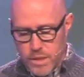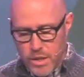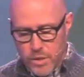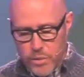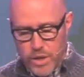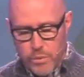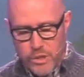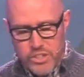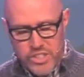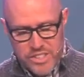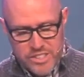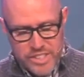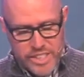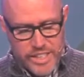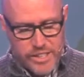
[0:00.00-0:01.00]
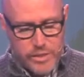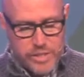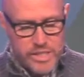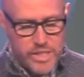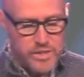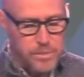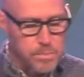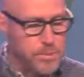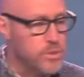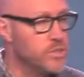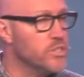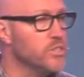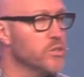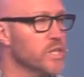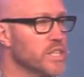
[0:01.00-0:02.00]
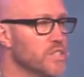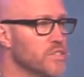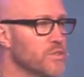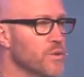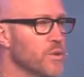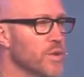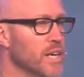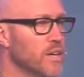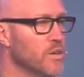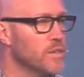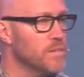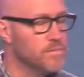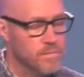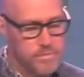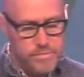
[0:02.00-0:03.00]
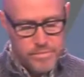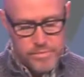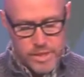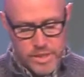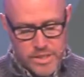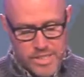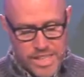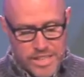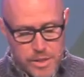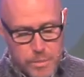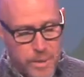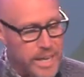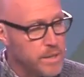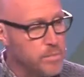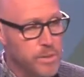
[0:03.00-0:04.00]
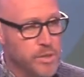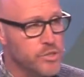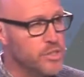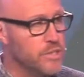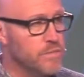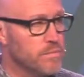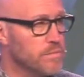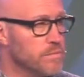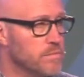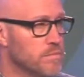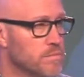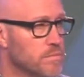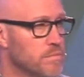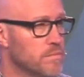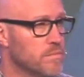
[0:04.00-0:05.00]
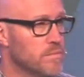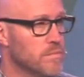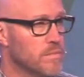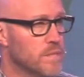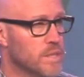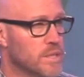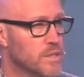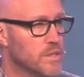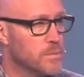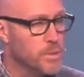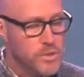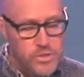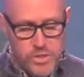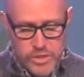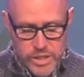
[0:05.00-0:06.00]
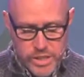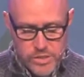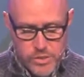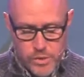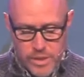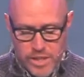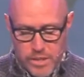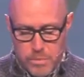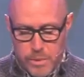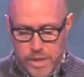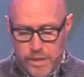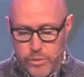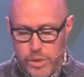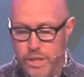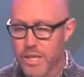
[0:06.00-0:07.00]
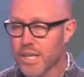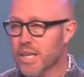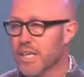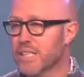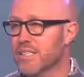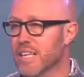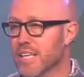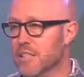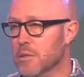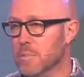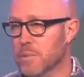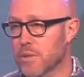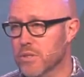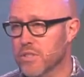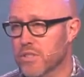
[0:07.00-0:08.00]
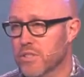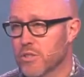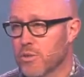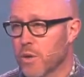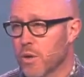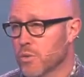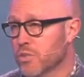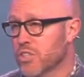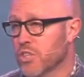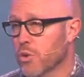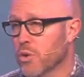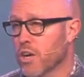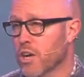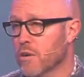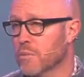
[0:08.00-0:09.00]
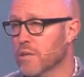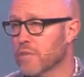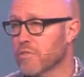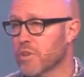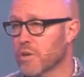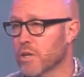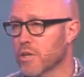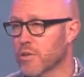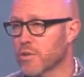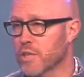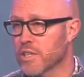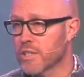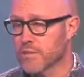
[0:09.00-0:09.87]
What I want you to see here is that the person who gets thrown out, it's not the bad person. The person who gets thrown out of the banquet is not the person who owns no garment of their own.